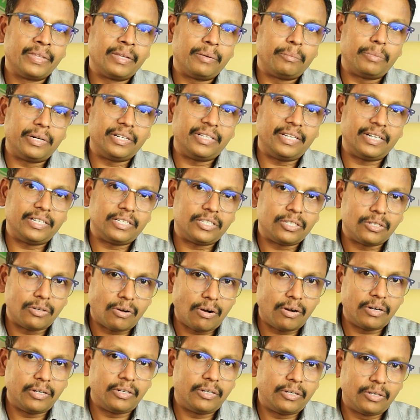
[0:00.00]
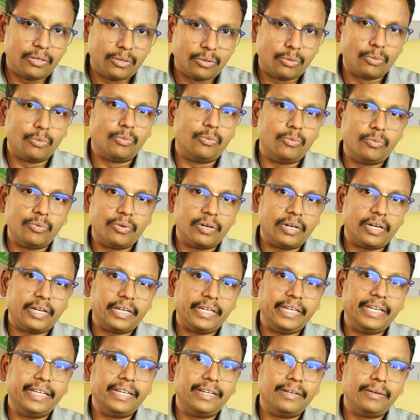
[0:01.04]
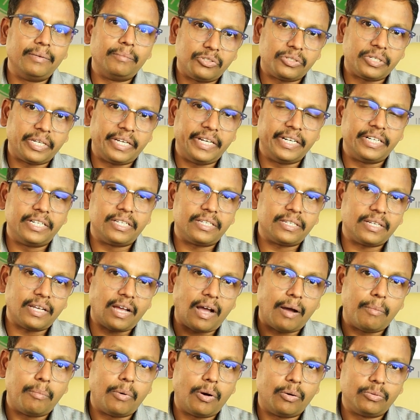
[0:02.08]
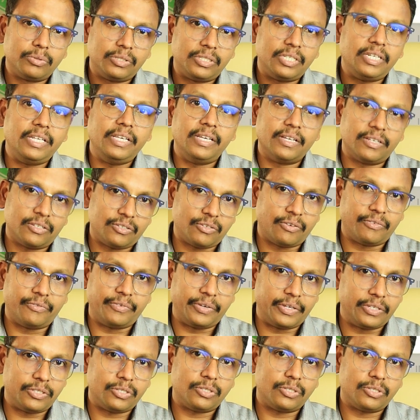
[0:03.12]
but that's not true in kids above 3 years of age.